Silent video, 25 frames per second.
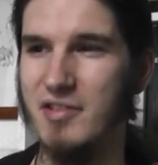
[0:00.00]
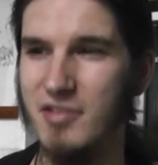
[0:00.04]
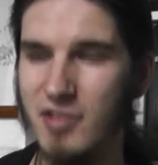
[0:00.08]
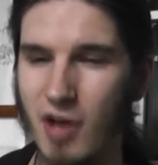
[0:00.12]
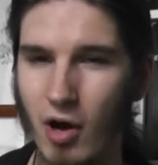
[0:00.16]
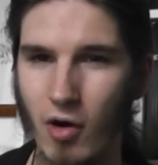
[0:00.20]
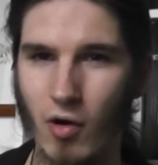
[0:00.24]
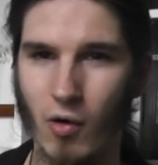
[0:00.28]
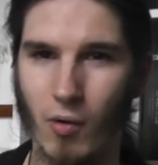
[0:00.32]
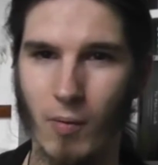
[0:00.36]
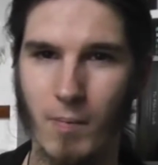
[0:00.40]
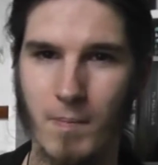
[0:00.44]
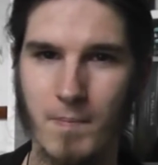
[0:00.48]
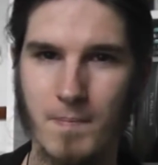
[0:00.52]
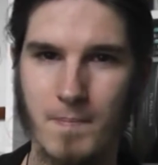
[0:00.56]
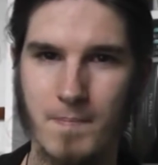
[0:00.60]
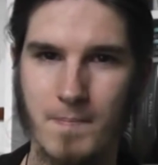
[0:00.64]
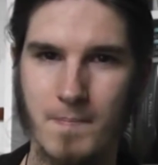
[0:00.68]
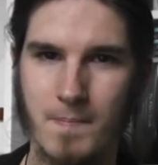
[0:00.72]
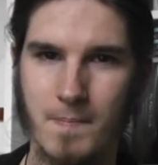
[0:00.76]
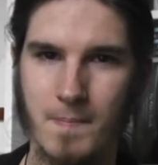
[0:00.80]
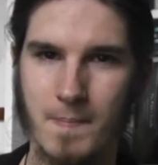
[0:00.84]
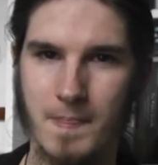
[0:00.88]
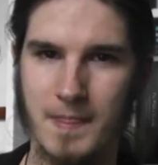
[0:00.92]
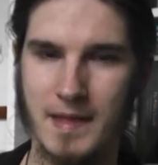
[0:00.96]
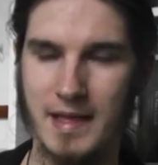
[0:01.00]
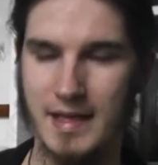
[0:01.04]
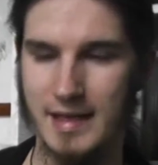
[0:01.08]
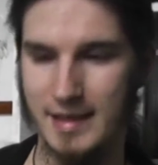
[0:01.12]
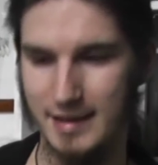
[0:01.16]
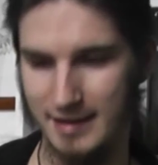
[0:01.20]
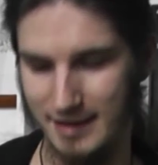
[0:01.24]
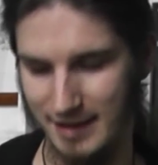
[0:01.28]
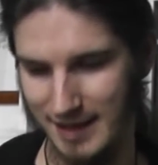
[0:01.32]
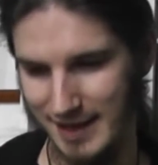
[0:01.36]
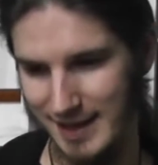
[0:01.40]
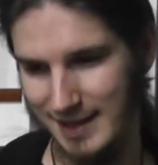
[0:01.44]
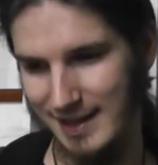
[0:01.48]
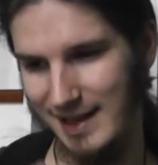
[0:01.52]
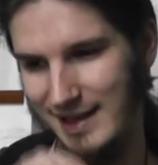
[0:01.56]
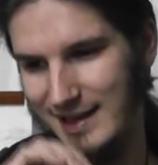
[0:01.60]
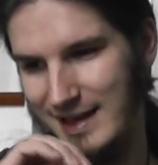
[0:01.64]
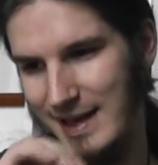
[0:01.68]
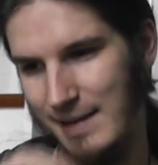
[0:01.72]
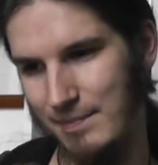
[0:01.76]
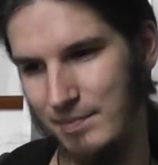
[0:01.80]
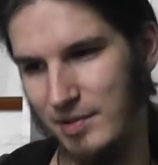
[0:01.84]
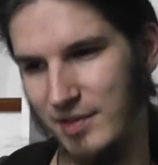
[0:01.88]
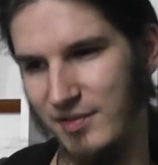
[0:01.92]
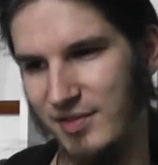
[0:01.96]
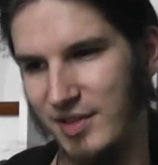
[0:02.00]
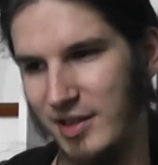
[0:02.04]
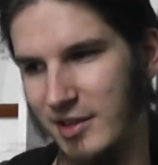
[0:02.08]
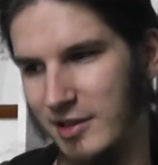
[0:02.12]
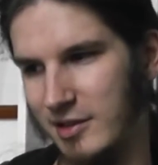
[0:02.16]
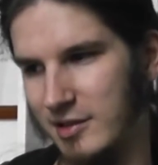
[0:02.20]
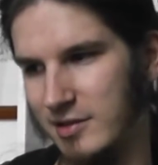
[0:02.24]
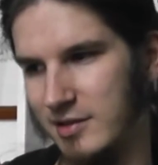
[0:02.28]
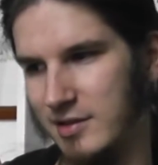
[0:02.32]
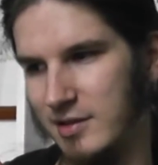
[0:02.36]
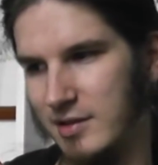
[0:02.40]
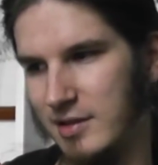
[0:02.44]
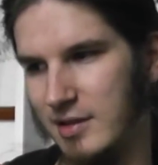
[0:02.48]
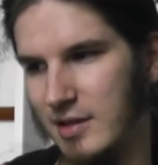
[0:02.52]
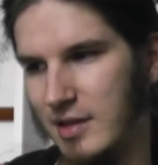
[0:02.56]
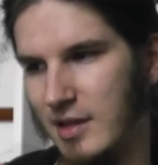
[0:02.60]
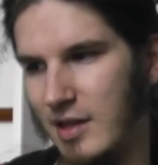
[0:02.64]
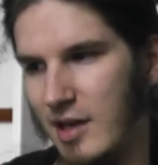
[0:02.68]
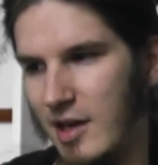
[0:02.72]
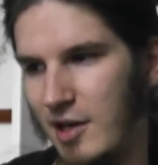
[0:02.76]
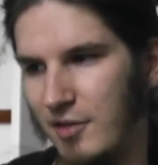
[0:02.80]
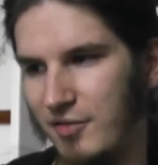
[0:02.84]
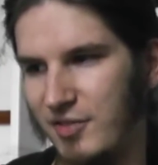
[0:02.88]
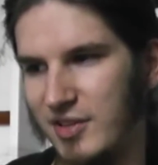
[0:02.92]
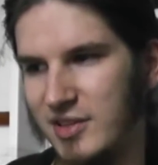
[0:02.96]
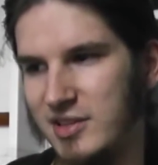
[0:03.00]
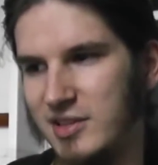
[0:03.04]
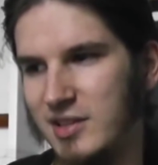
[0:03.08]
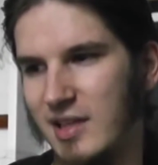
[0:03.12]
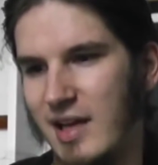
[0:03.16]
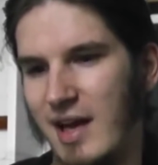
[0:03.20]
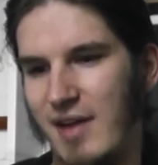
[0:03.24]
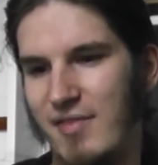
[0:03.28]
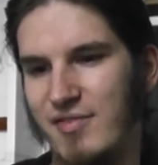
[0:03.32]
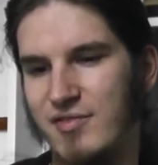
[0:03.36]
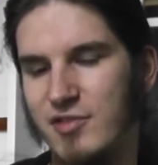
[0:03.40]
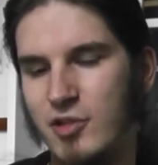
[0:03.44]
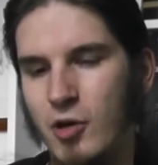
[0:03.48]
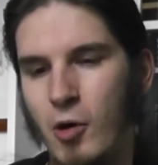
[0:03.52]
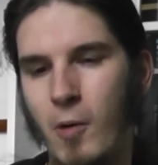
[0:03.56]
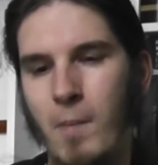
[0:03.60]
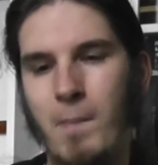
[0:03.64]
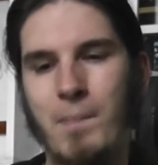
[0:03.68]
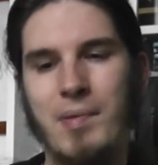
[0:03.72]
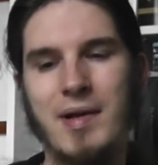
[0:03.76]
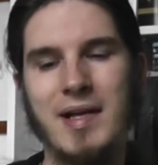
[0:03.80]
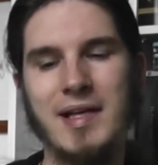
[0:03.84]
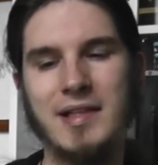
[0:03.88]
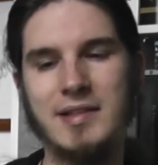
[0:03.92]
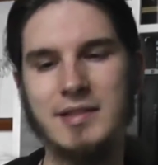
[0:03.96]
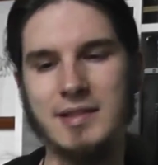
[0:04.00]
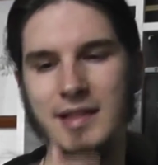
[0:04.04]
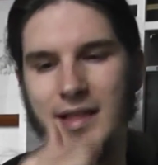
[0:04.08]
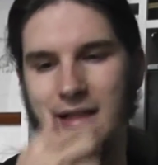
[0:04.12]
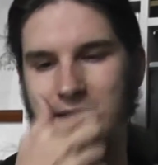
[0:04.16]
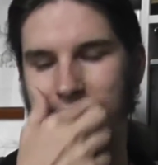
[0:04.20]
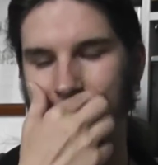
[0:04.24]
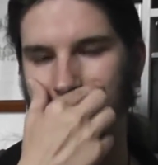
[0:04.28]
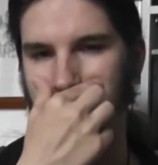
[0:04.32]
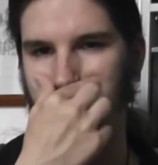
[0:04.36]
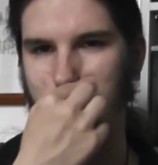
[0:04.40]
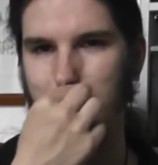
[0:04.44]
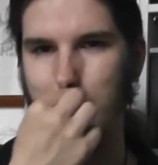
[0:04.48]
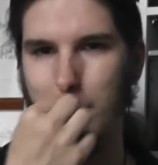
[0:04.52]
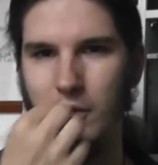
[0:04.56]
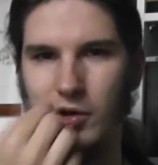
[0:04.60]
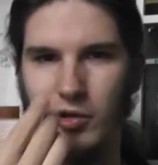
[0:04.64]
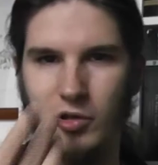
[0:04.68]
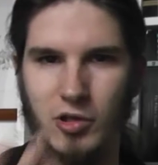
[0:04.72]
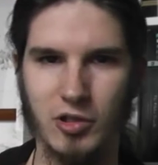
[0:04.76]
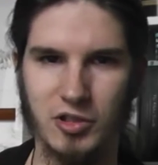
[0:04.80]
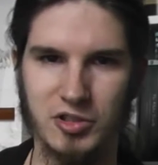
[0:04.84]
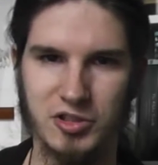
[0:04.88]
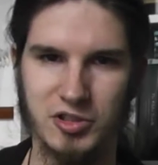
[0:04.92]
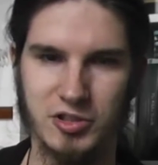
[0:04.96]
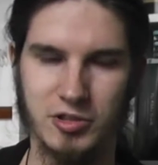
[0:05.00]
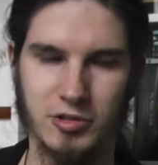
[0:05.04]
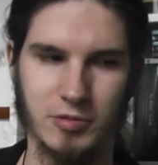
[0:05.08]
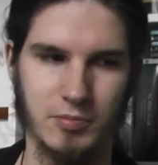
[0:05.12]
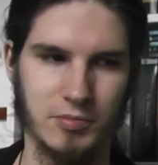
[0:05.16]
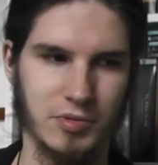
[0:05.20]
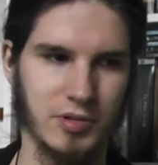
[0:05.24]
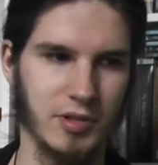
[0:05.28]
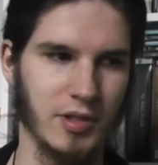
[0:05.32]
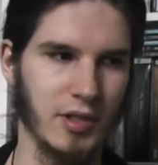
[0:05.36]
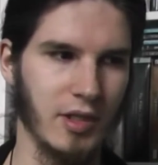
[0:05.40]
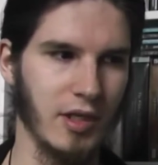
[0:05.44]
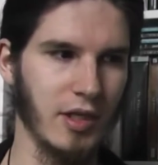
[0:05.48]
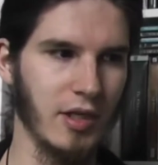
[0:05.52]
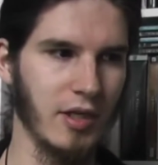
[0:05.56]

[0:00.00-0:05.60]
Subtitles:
No! The Link and Captain Falcon outfits have no place in the amiibo costumes.